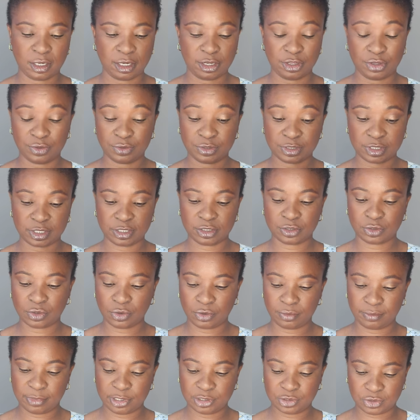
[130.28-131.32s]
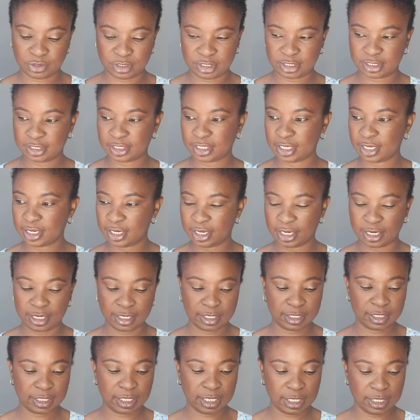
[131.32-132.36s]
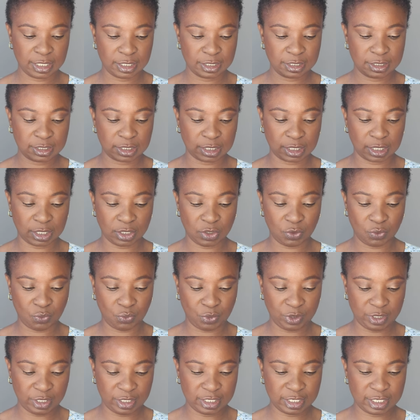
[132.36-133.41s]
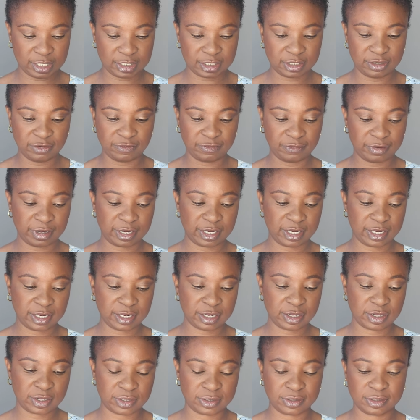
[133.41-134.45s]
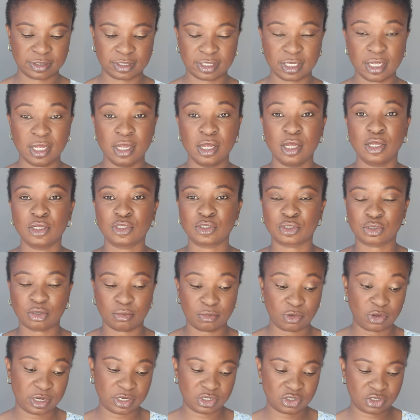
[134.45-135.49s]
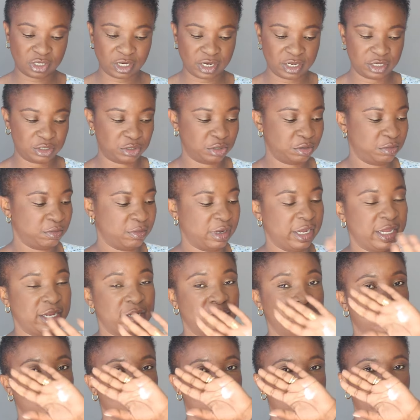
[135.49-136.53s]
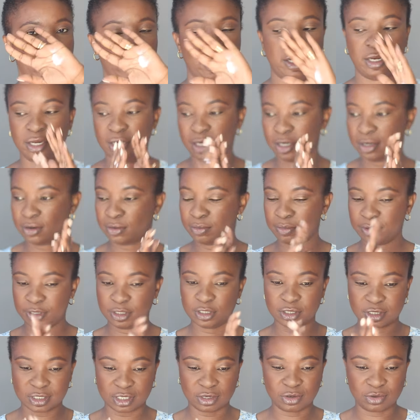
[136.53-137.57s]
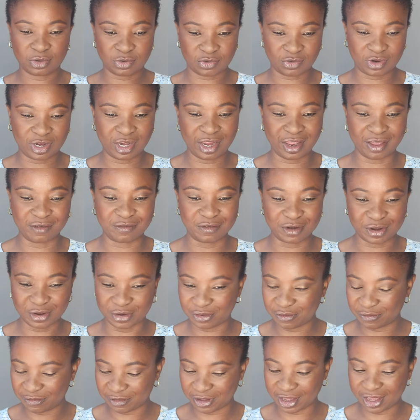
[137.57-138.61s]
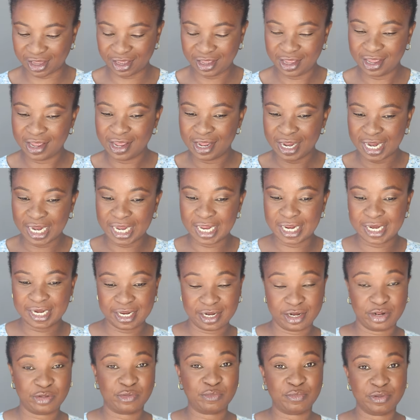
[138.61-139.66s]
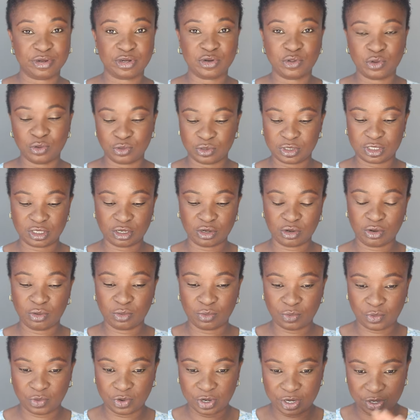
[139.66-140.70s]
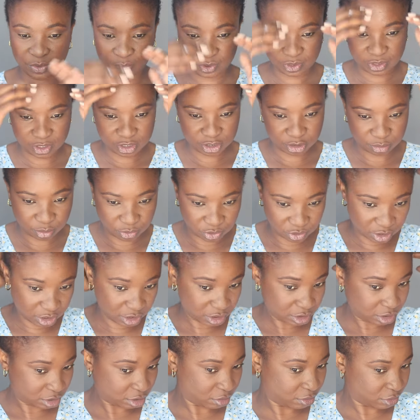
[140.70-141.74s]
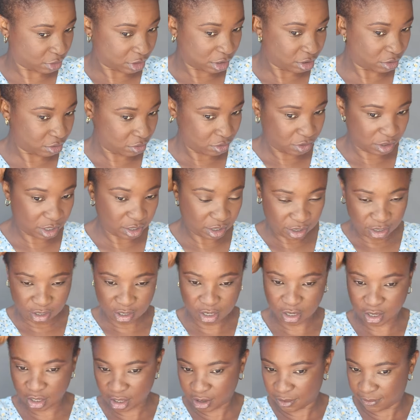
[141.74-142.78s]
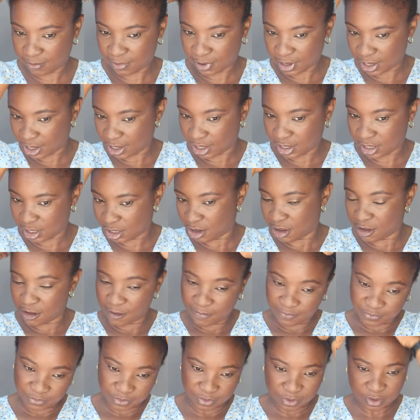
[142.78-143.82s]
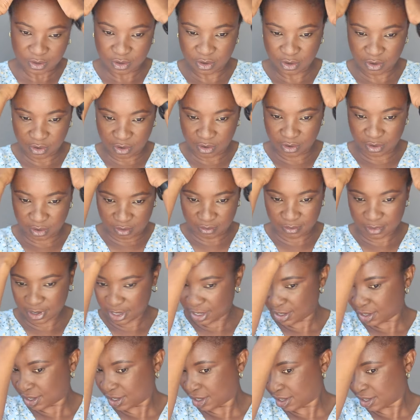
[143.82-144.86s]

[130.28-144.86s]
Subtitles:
I use this on my daughter's hair and it really does define her curls, so I'm gonna try it on mine. I'm just gonna add a little bit because I don't really have a lot of hair, and a little bit goes a long way with this product. So I'm gonna go ahead and apply it on my